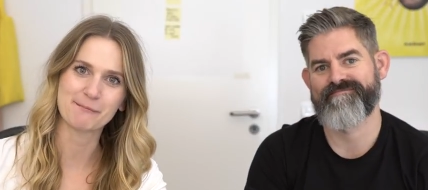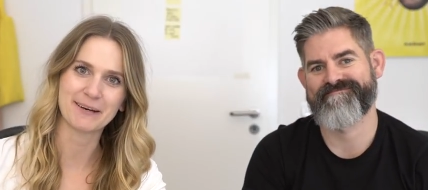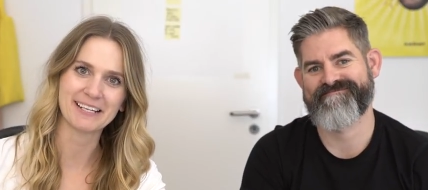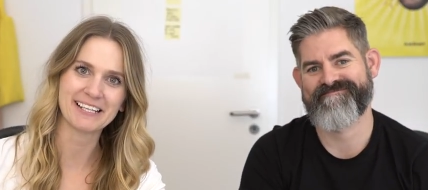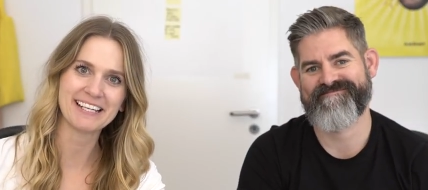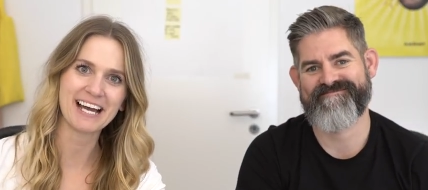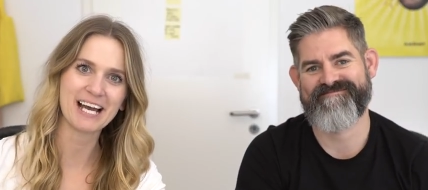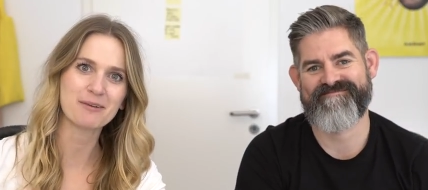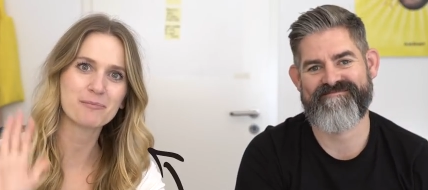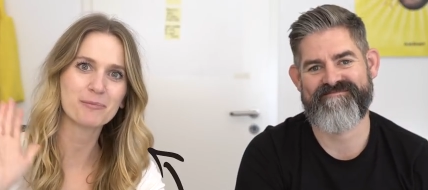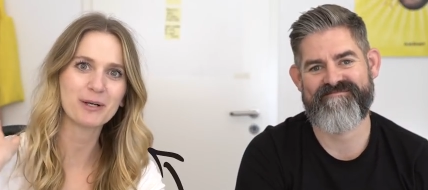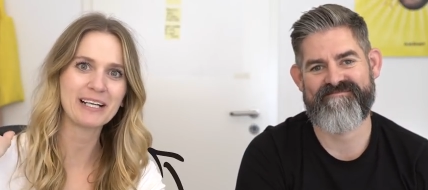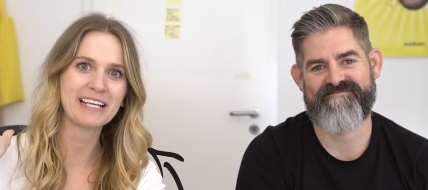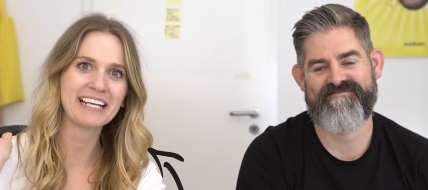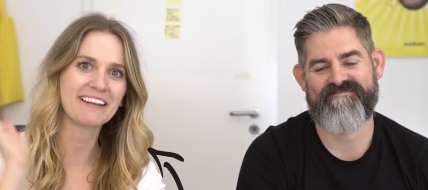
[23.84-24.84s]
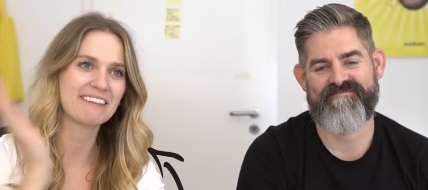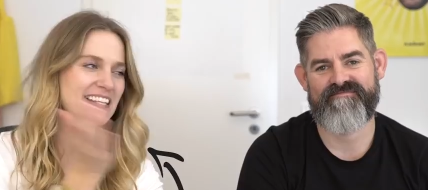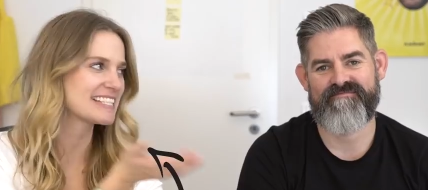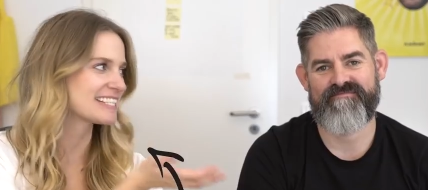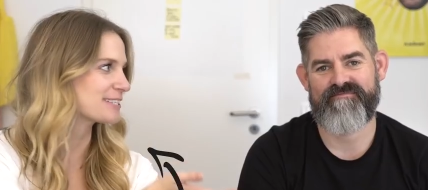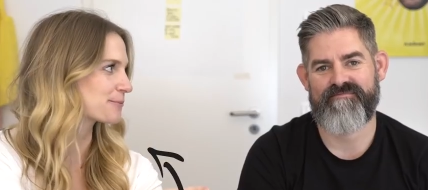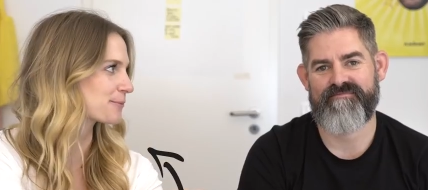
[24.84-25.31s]
Speaker 1: everybody. I'm Brittany, and
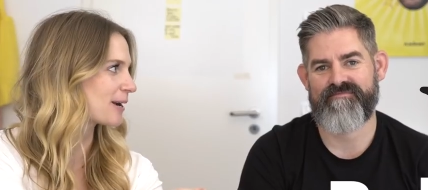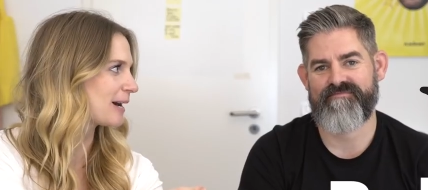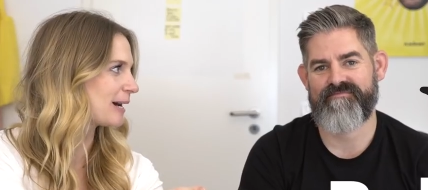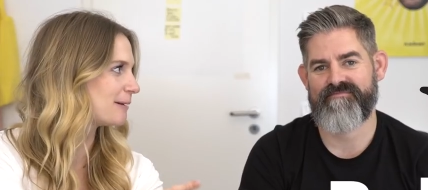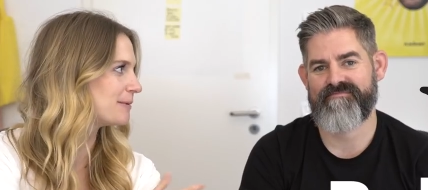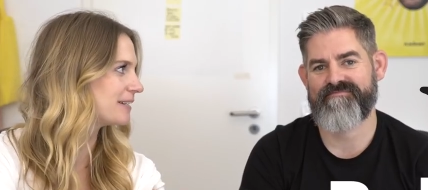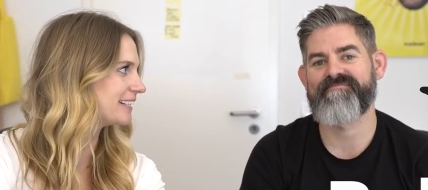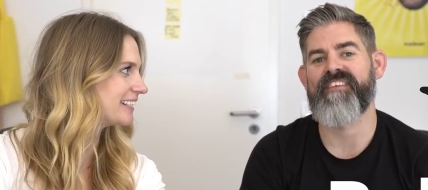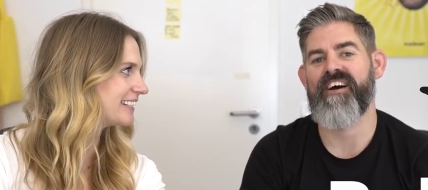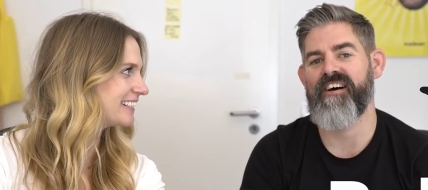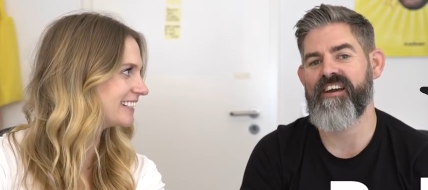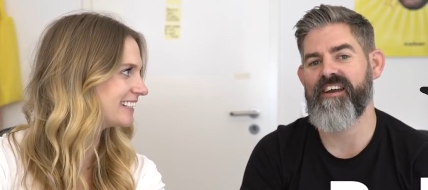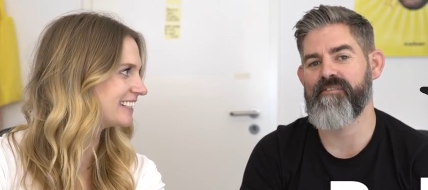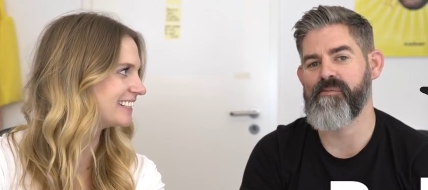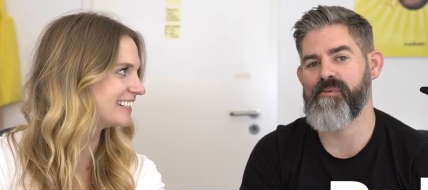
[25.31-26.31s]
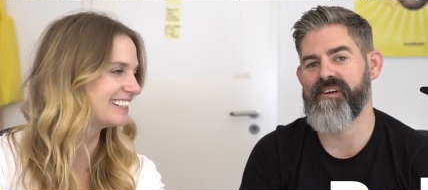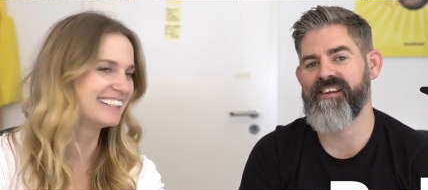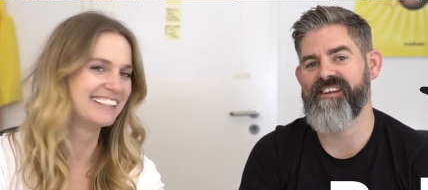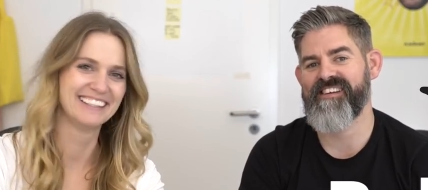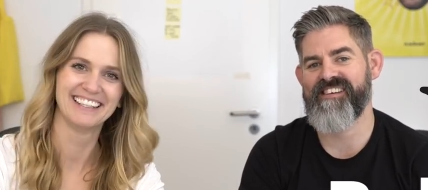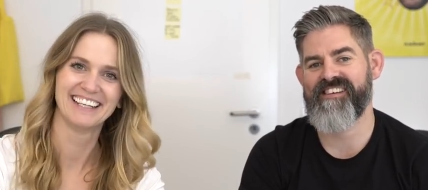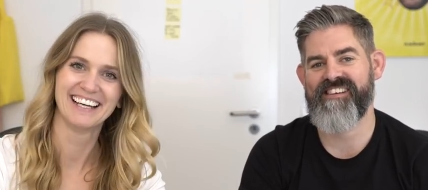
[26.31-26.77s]
this is Rob.
Speaker 2: Hi,
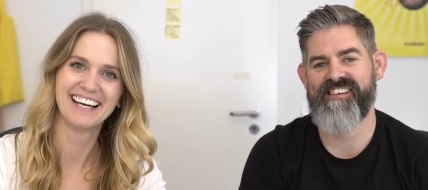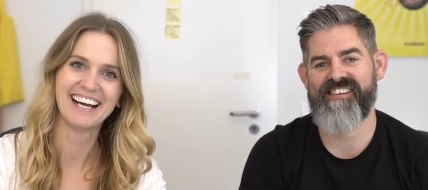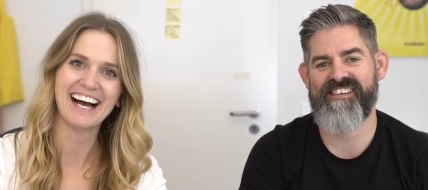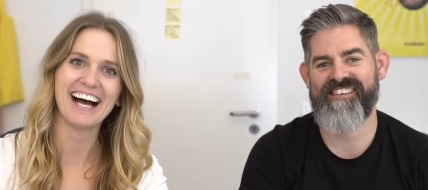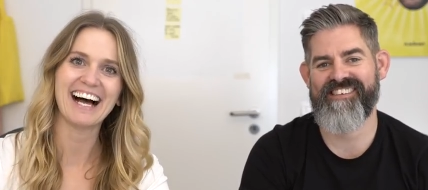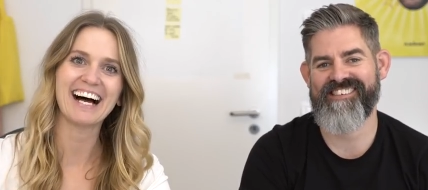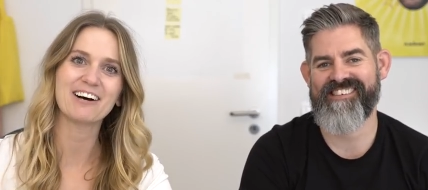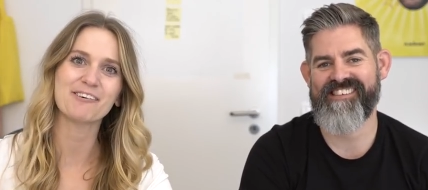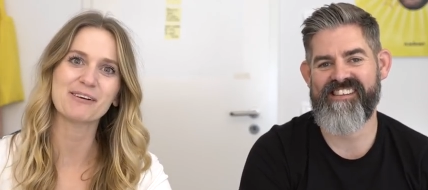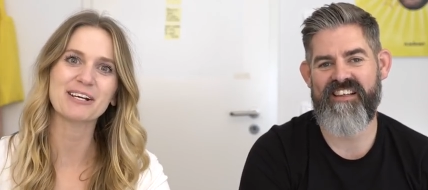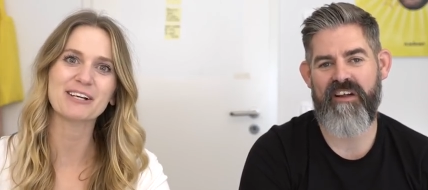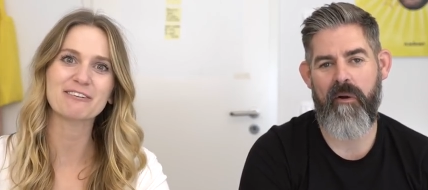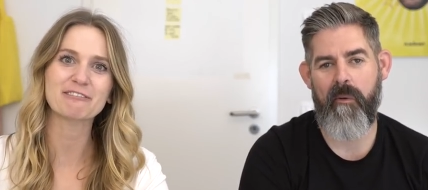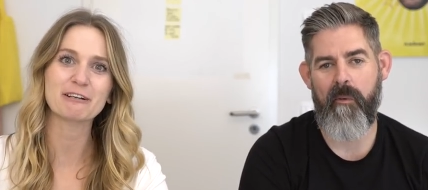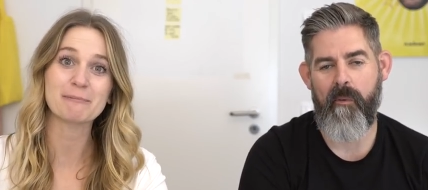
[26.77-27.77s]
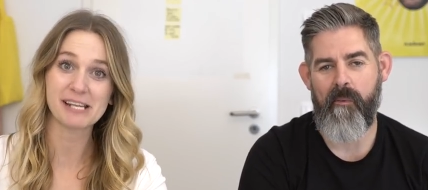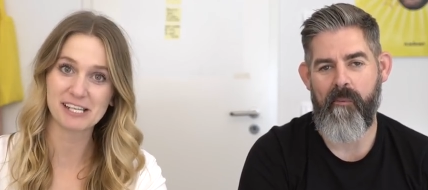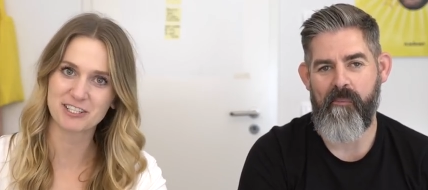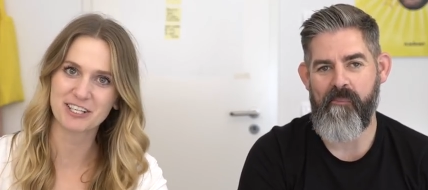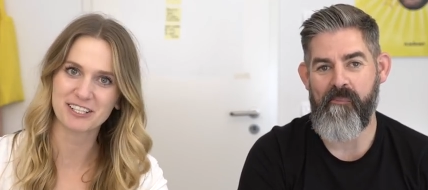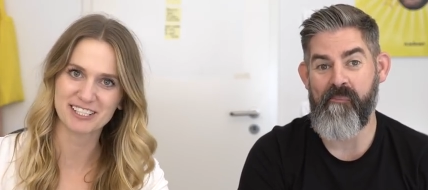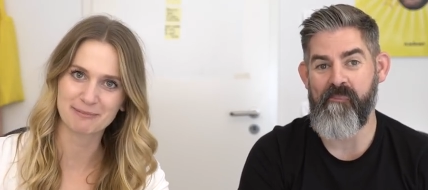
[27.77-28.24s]
everybody.
Speaker 1: Uh, we are from
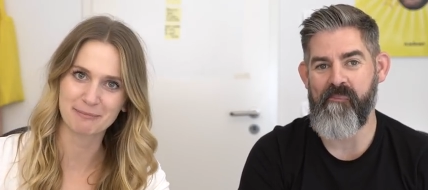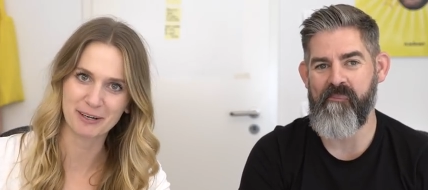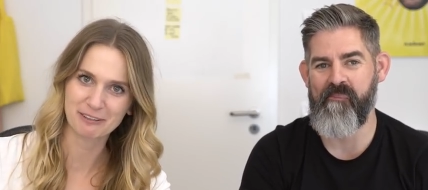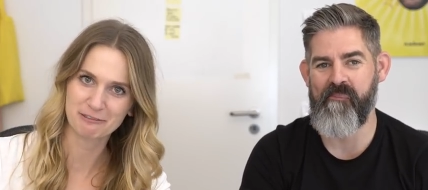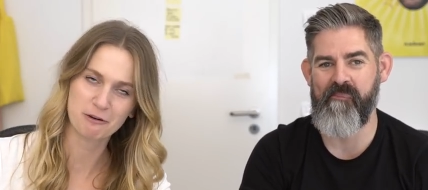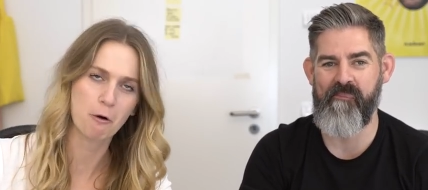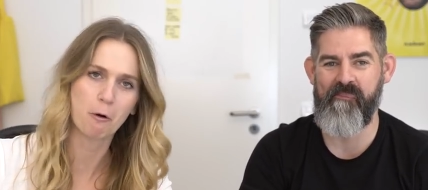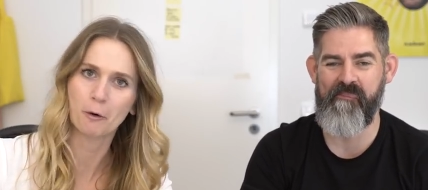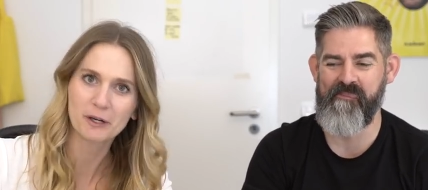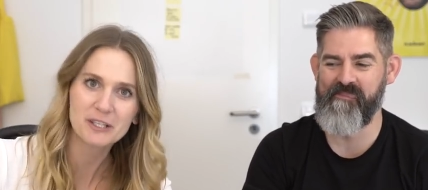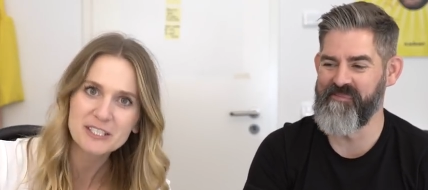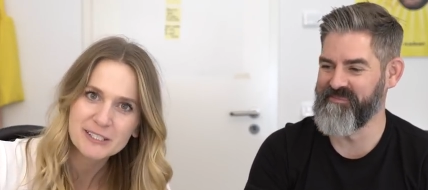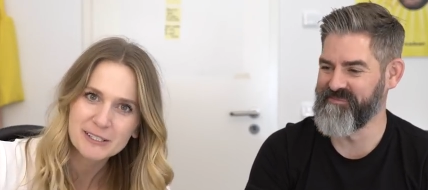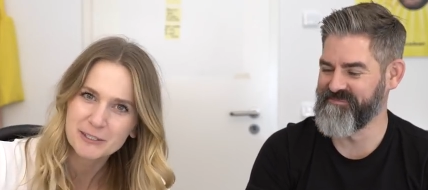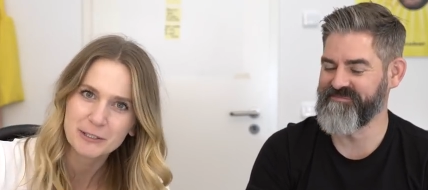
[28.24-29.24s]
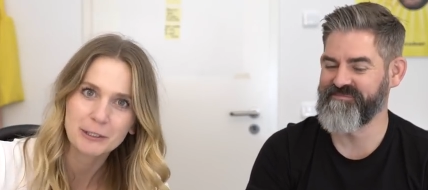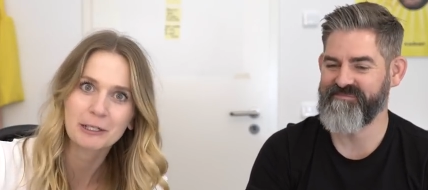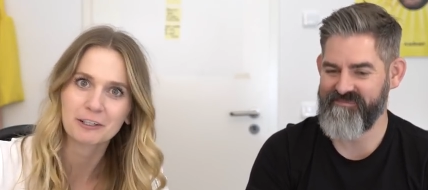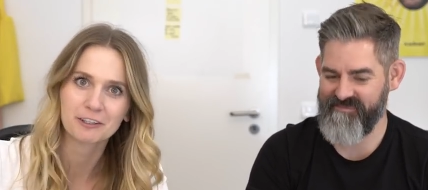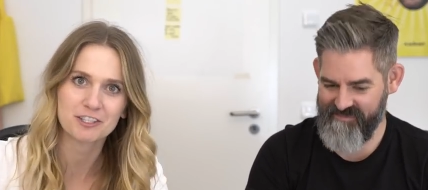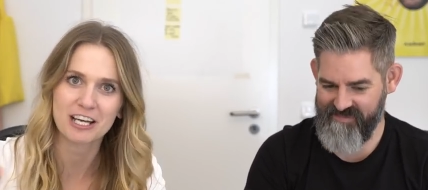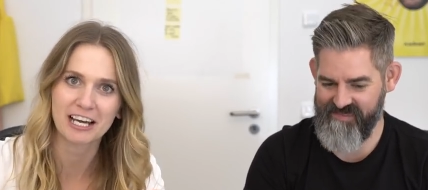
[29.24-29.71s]
AJ and Smart, of course, because you're
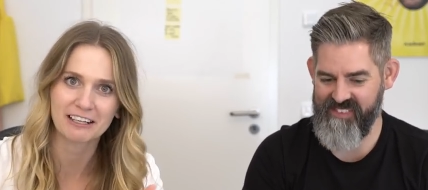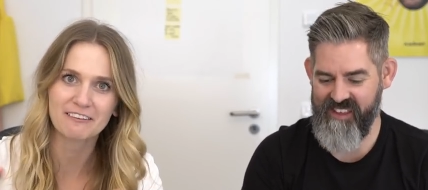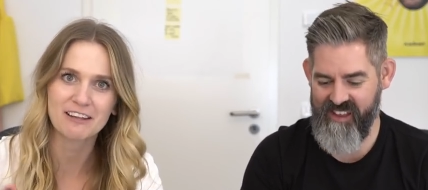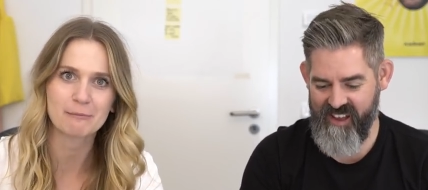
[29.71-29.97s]
on our channel.